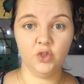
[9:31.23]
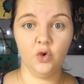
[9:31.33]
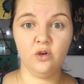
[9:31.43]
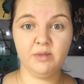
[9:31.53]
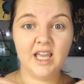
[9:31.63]

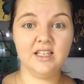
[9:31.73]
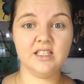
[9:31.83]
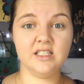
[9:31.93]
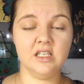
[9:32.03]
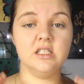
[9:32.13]
Your base
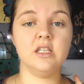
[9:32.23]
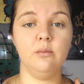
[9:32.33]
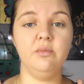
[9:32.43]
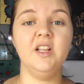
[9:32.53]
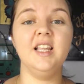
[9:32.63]
is
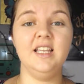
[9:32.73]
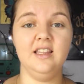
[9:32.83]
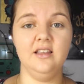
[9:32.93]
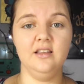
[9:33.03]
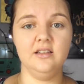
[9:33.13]

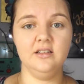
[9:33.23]
completed.